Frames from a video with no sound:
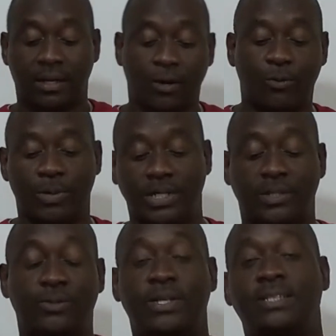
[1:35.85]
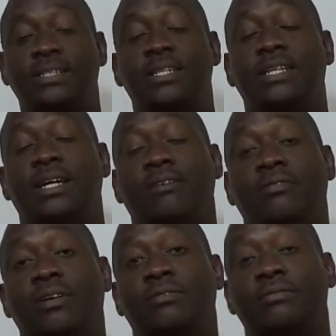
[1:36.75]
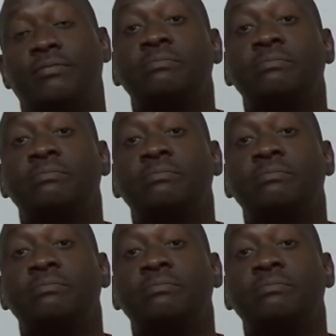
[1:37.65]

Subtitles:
How many cookies did Nia have left?